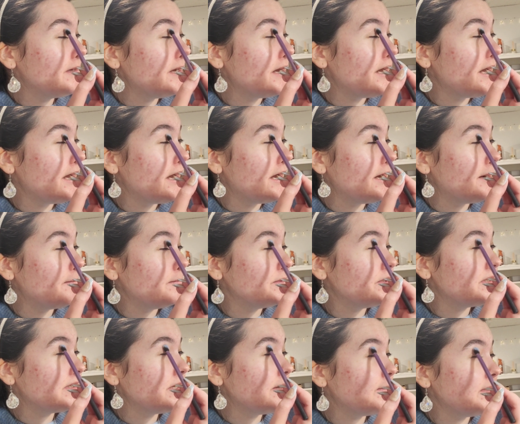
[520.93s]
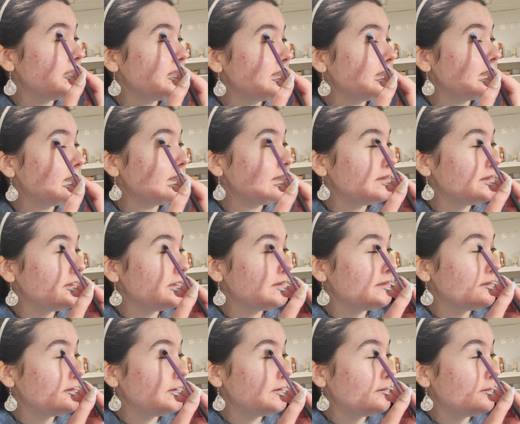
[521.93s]
I'm just going to be
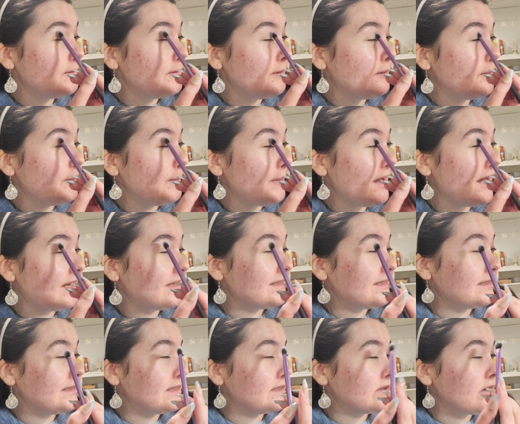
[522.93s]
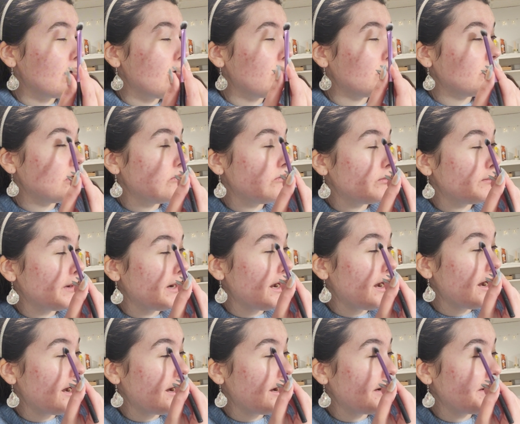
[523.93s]
passing this all over my
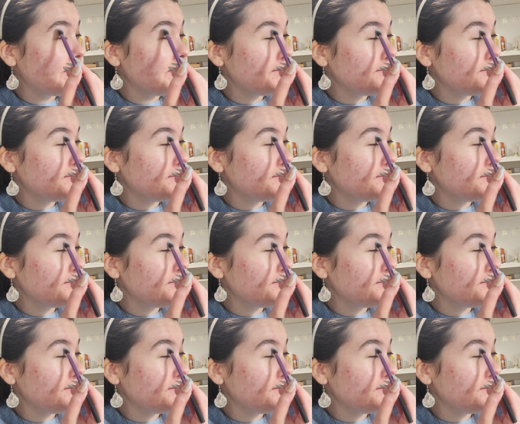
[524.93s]
eye.